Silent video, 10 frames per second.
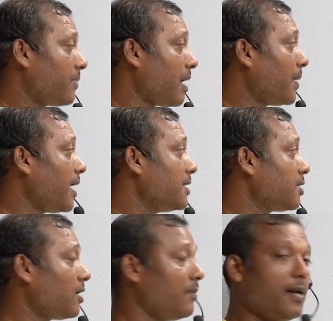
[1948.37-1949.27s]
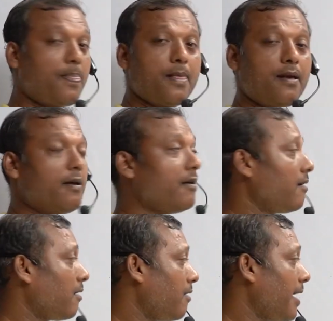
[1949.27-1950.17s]
capitalist economy,
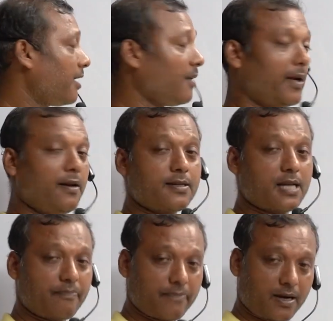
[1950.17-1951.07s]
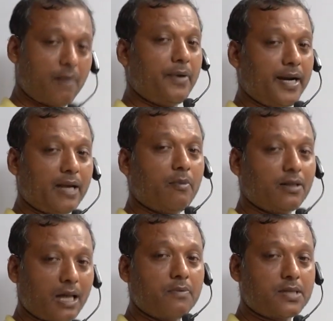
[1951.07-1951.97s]
entrepreneurs are competing among
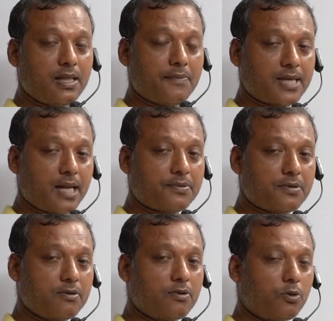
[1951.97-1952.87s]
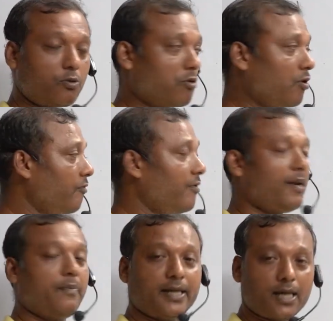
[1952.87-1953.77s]
themselves to go for a
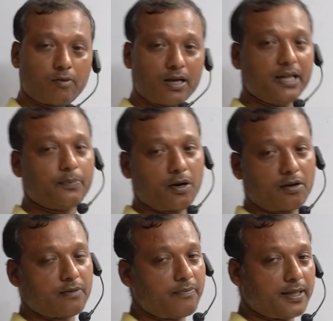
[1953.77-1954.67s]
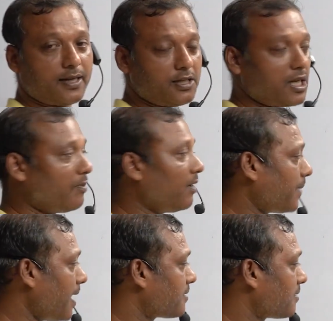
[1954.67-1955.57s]
better quality product with reasonable
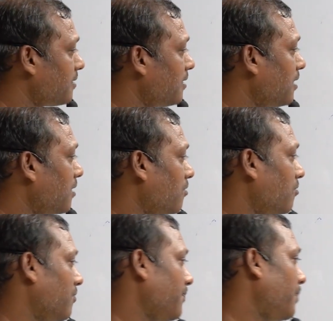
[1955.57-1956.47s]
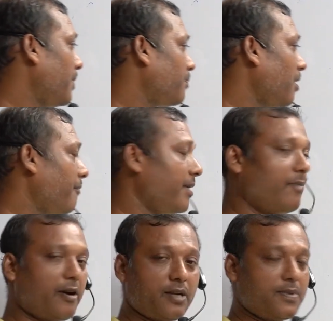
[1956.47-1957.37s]
price. Profit
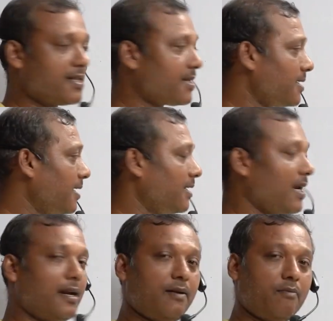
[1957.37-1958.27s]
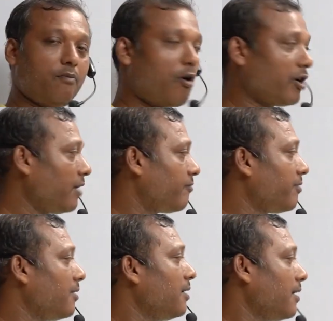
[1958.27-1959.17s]
motive is the central motive.
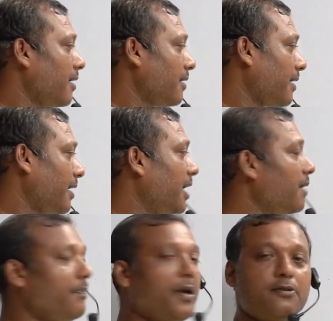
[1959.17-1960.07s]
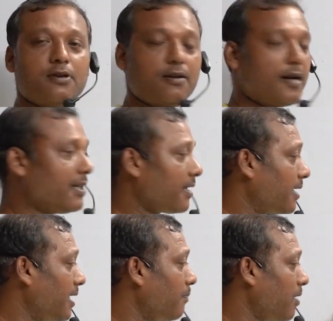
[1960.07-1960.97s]
It is the key feature, it is the
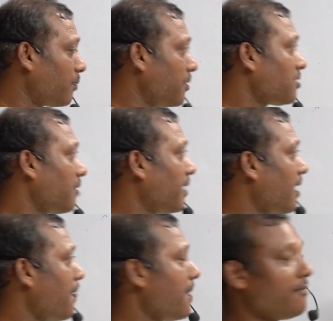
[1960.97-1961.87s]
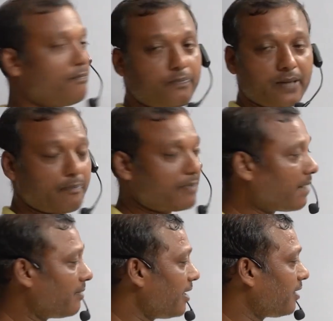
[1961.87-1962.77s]
key purpose of the
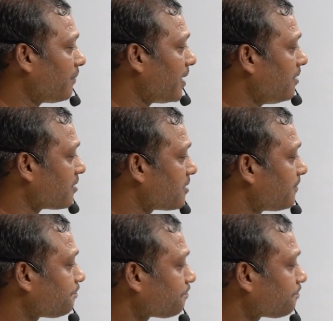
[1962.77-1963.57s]
private entrepreneurs.